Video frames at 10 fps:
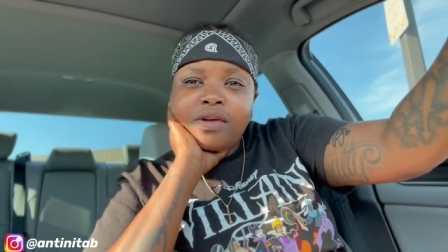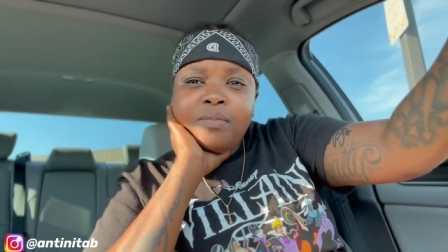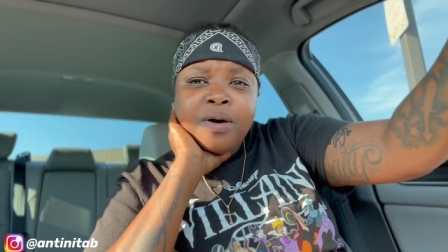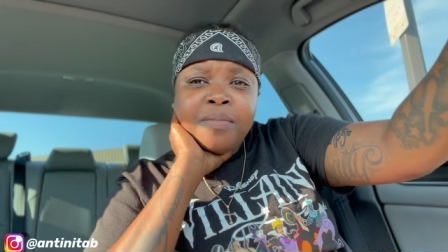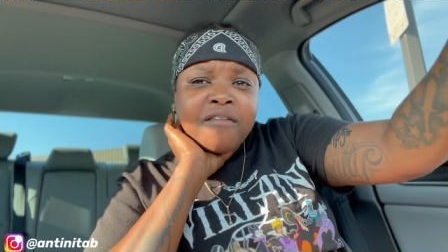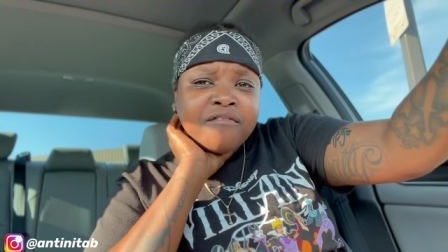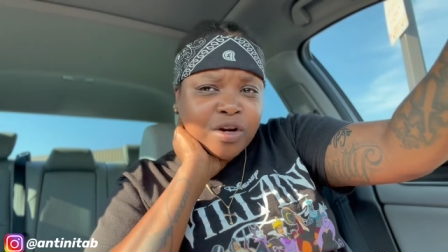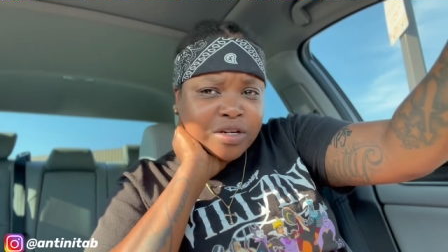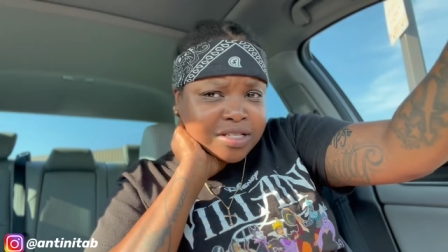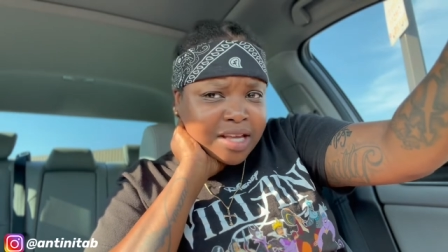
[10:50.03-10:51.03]
But my
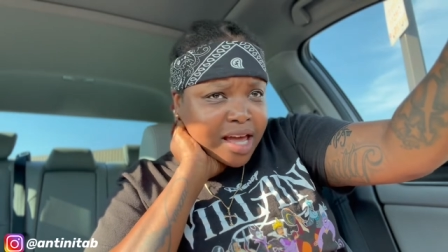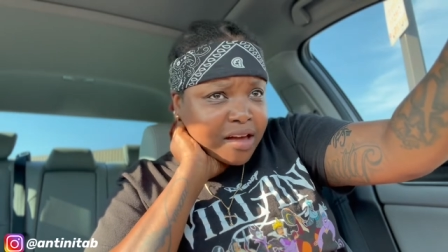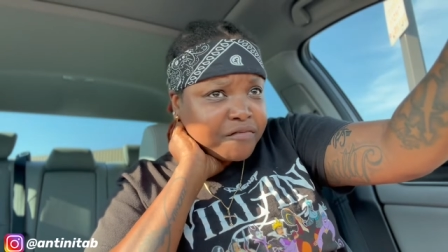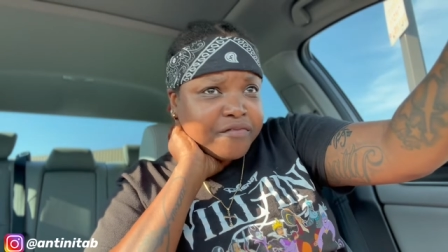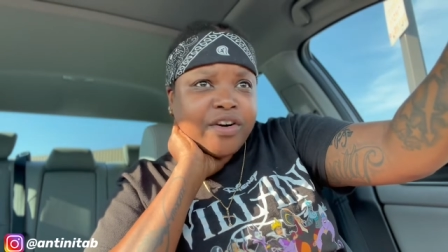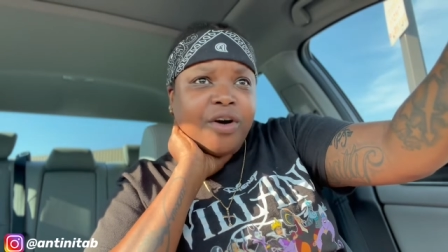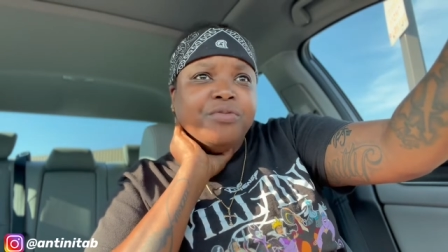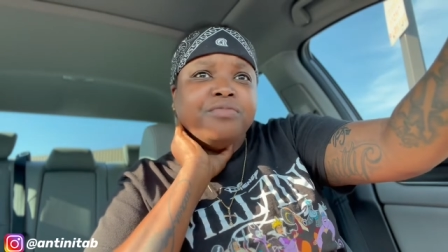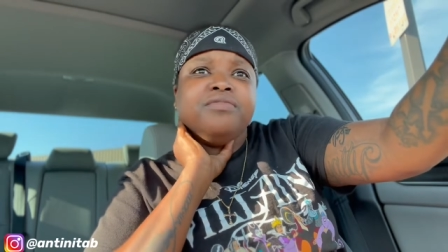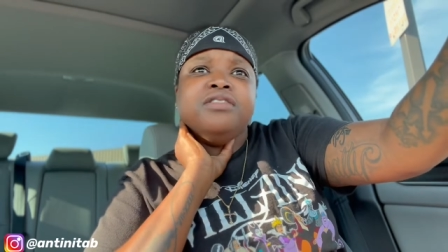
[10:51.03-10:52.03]
first time
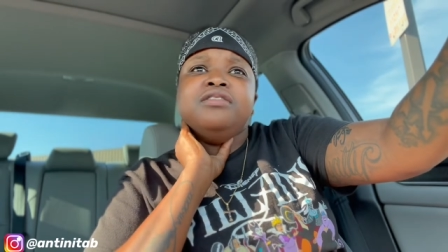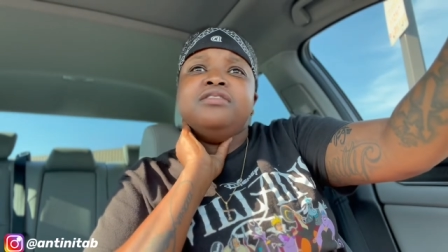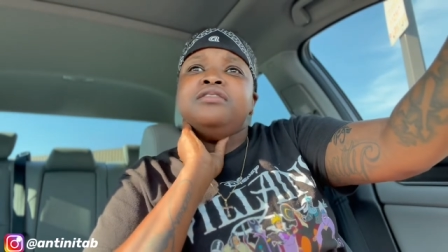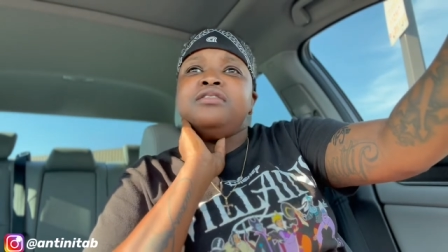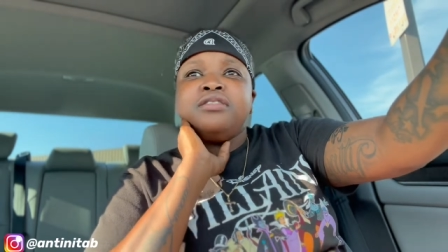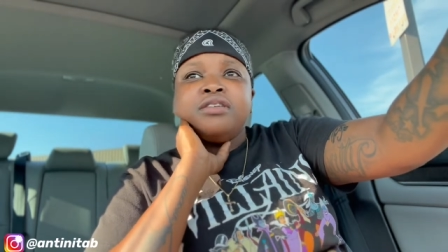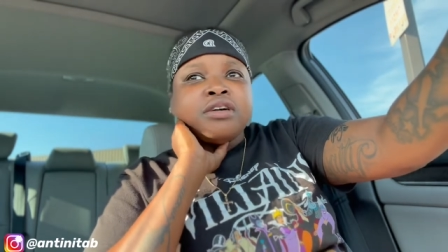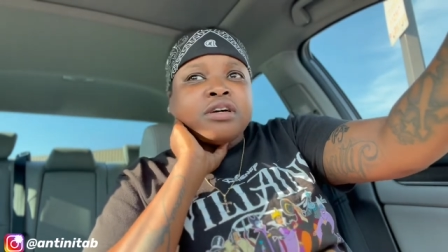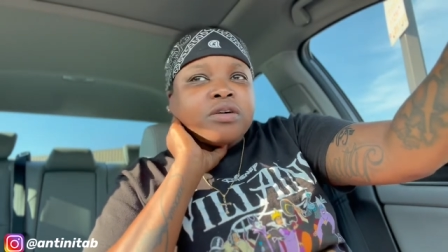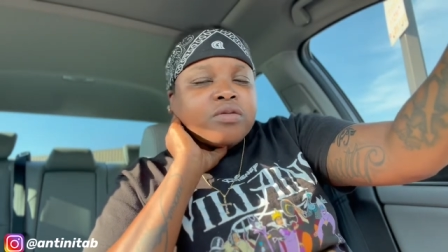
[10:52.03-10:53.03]
voting
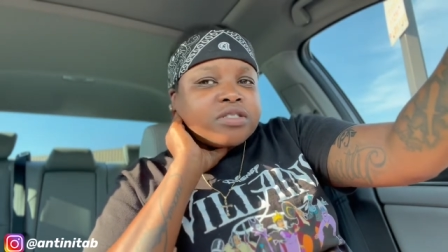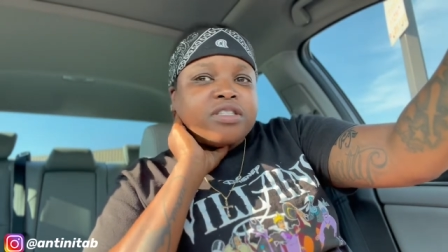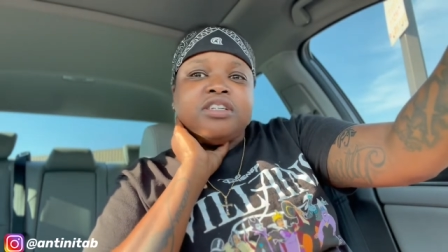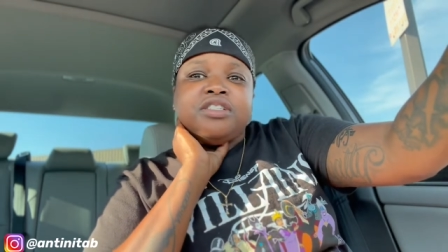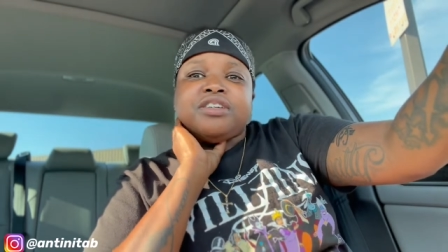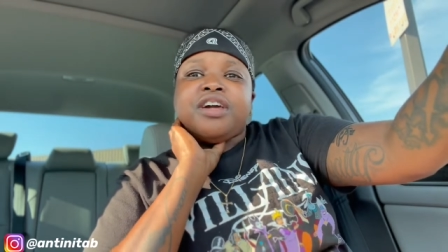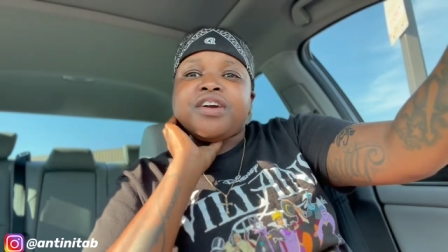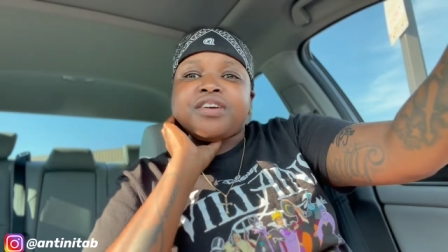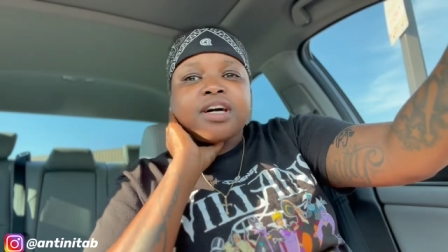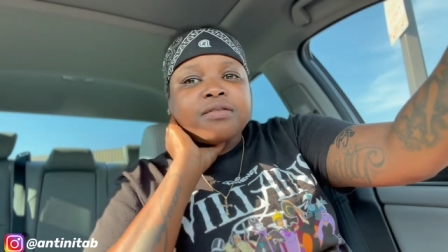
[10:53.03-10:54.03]
was this year,
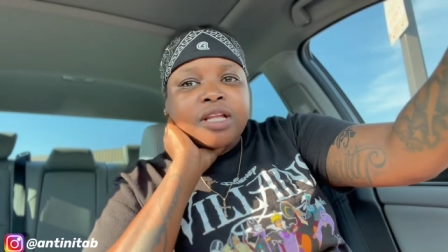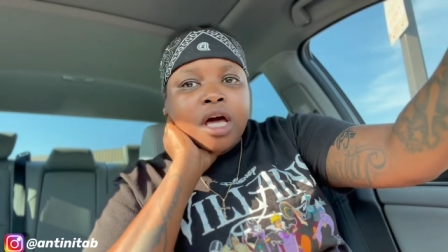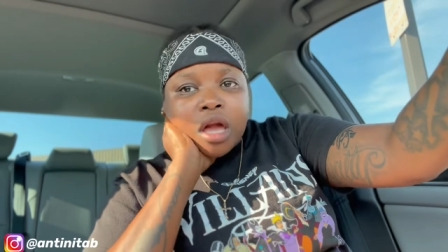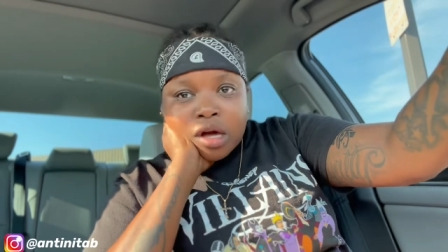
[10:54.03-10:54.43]
and I'm like,